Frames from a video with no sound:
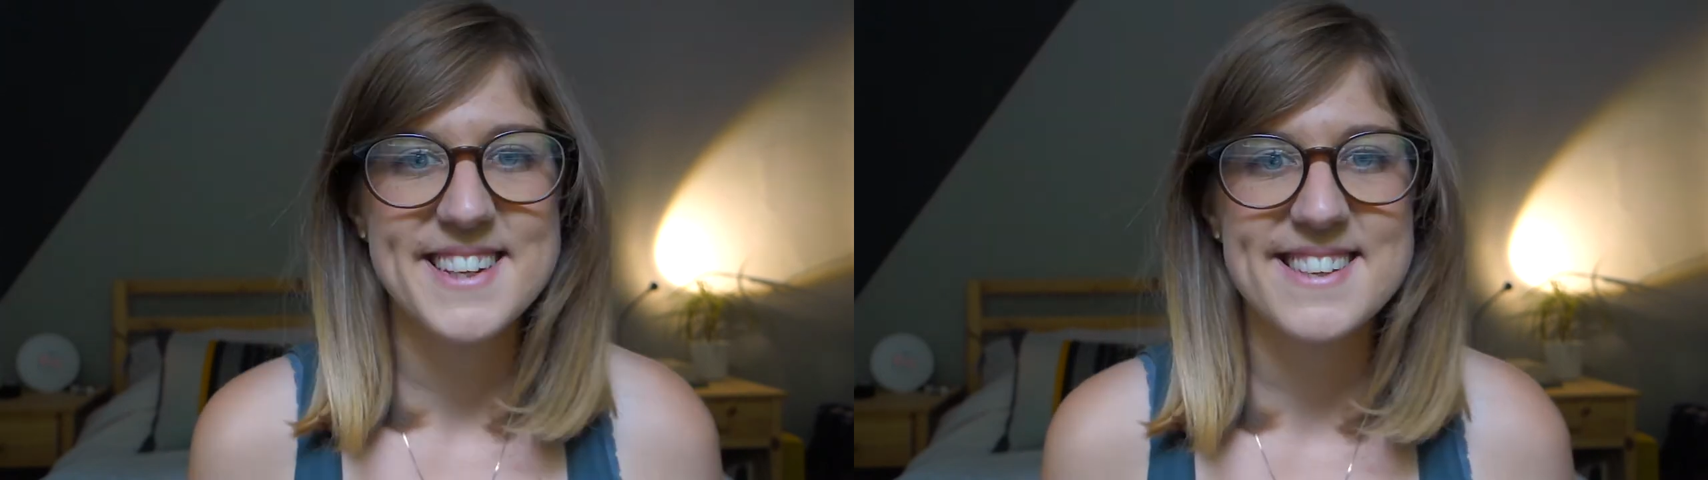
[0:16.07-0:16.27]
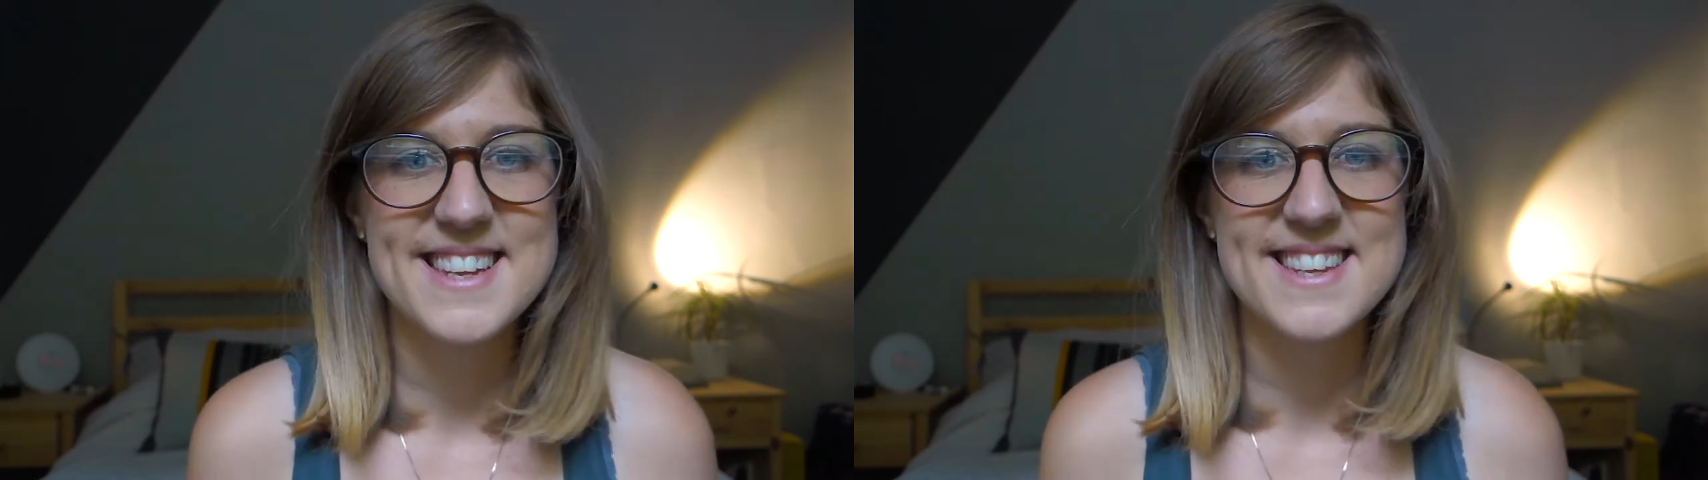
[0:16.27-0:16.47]

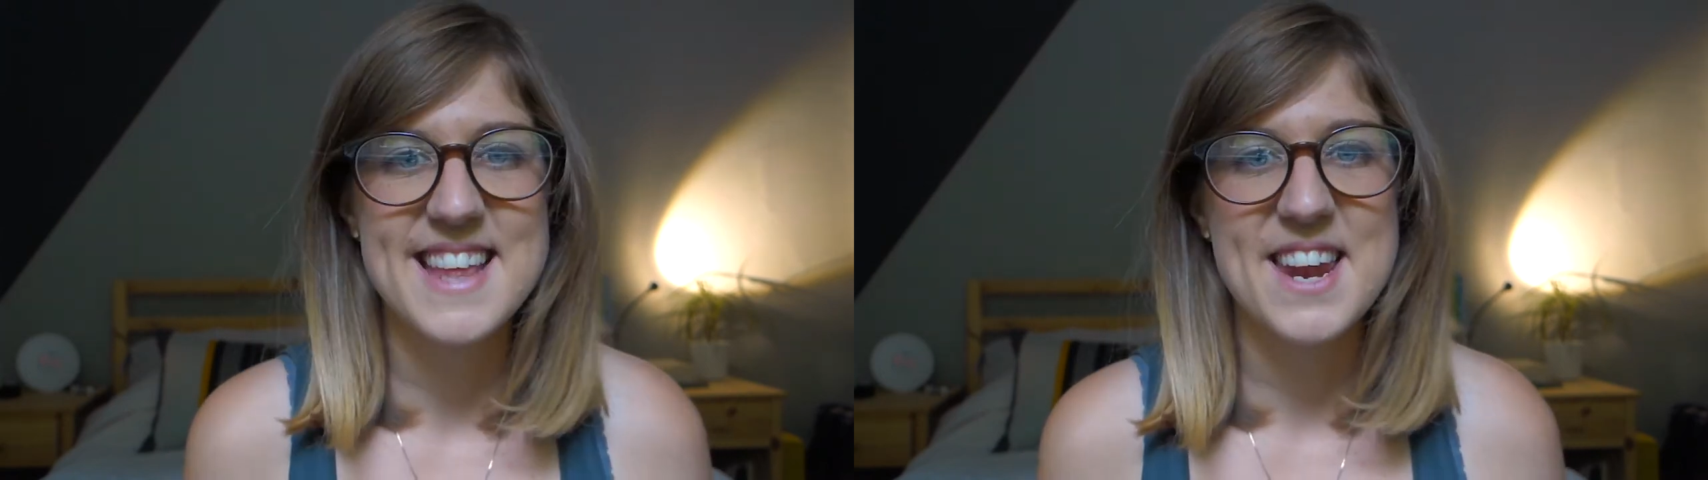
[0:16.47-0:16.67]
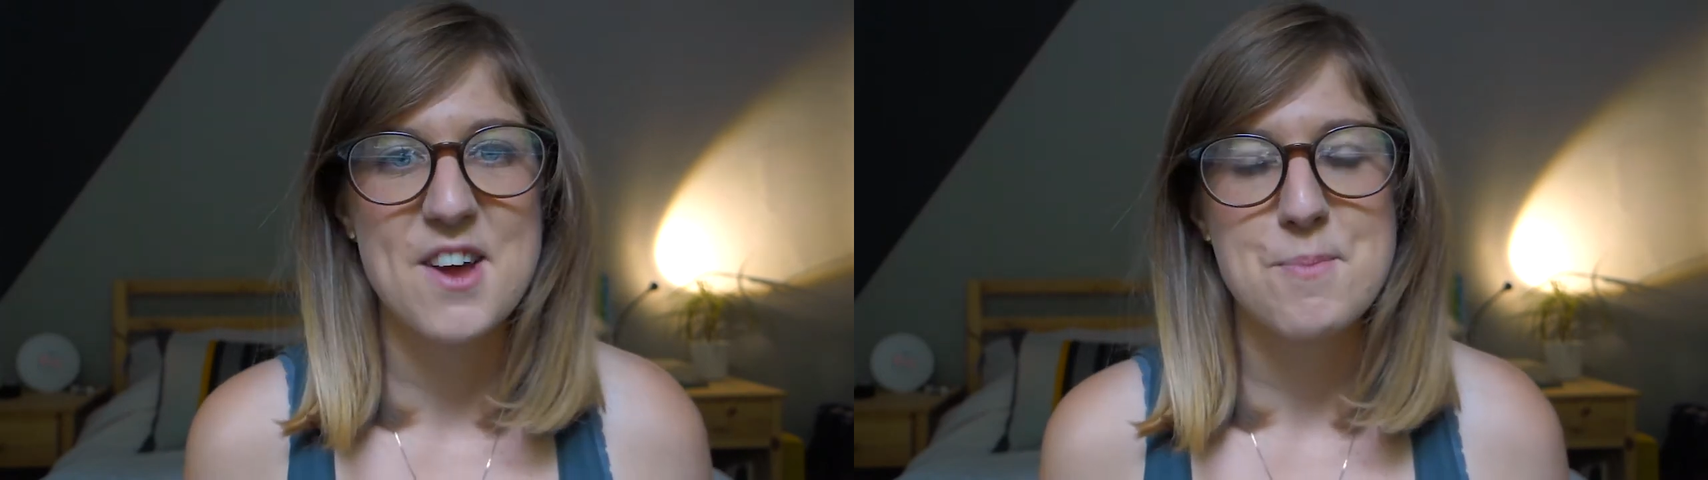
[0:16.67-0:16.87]
Since
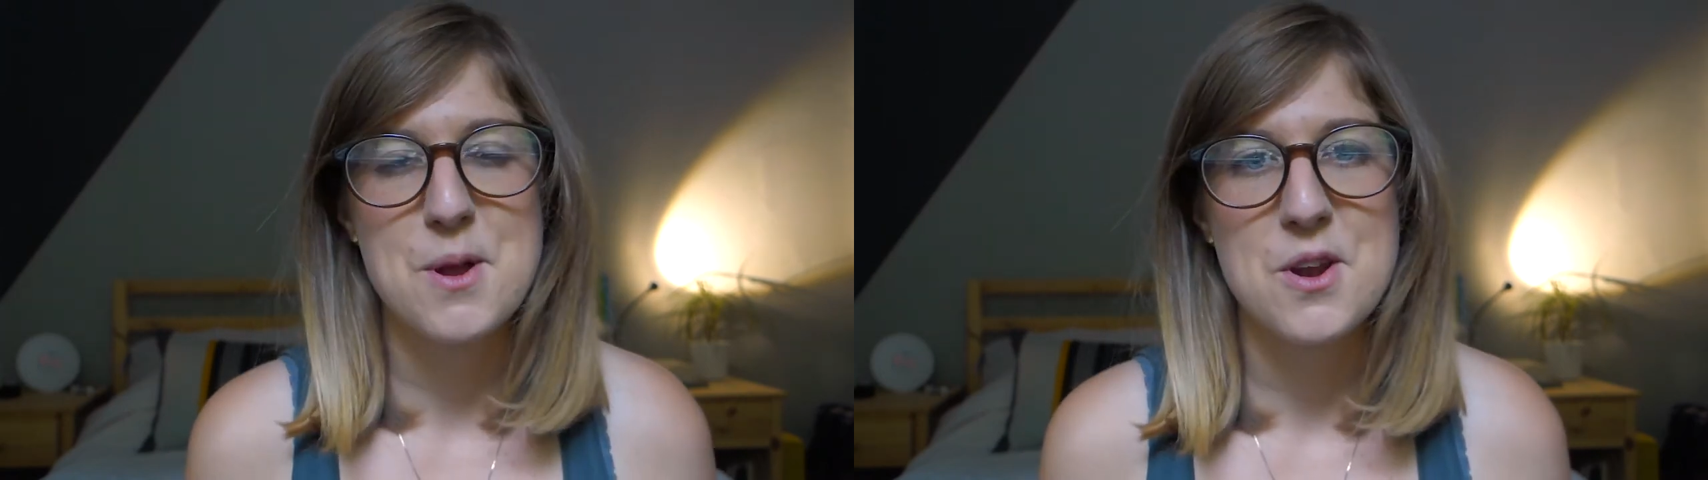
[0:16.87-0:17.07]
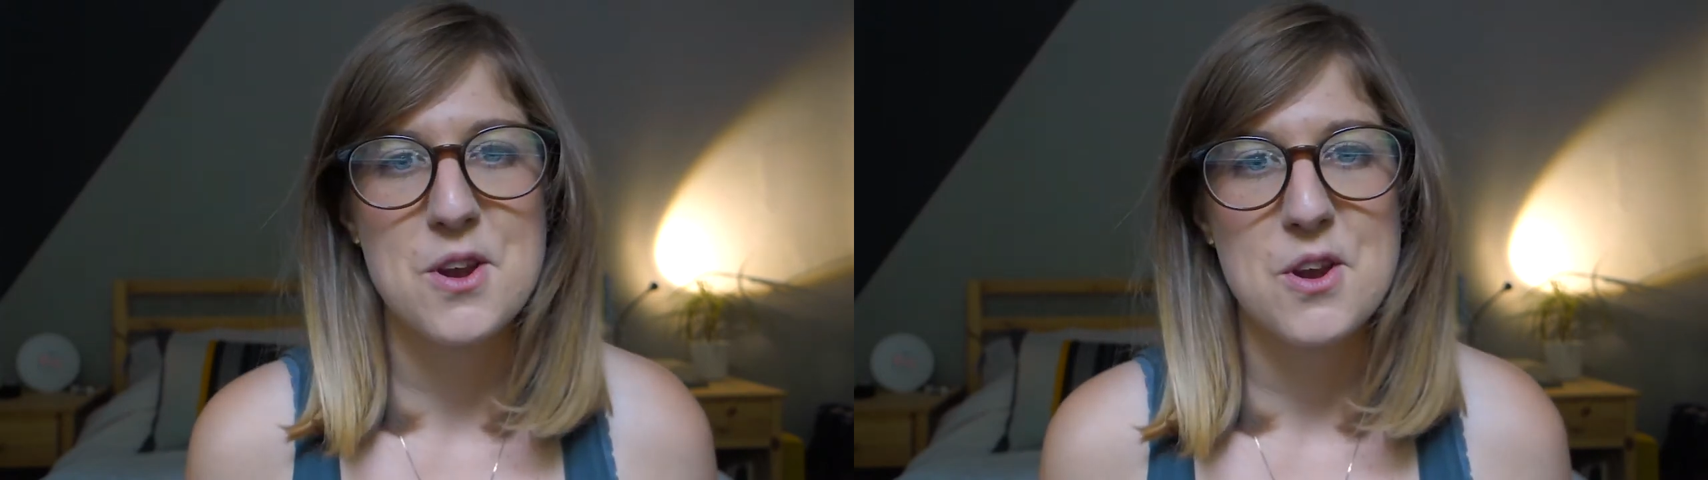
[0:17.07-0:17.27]
then, I've
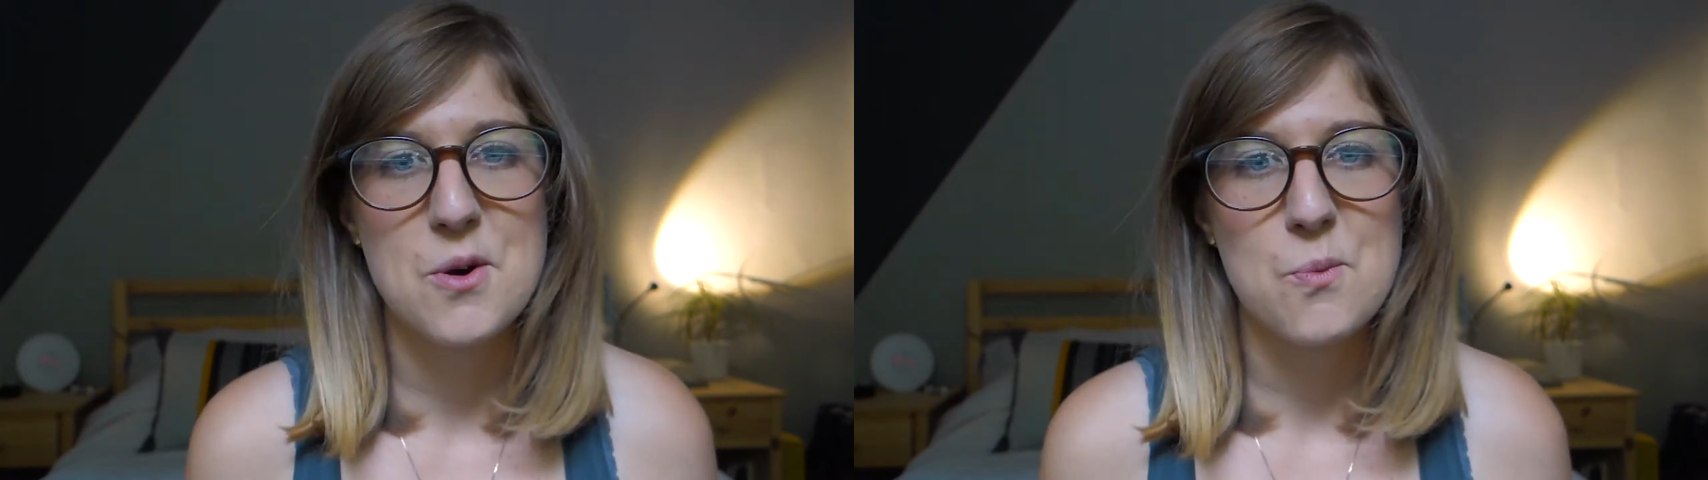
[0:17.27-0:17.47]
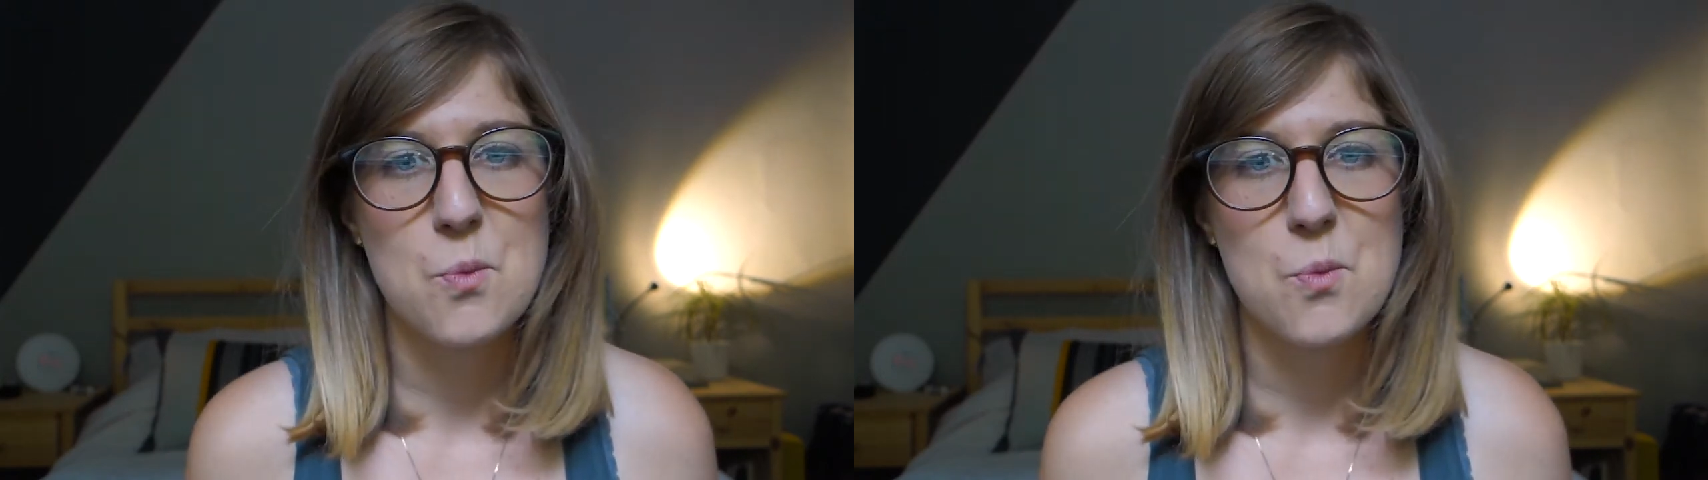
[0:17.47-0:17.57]
been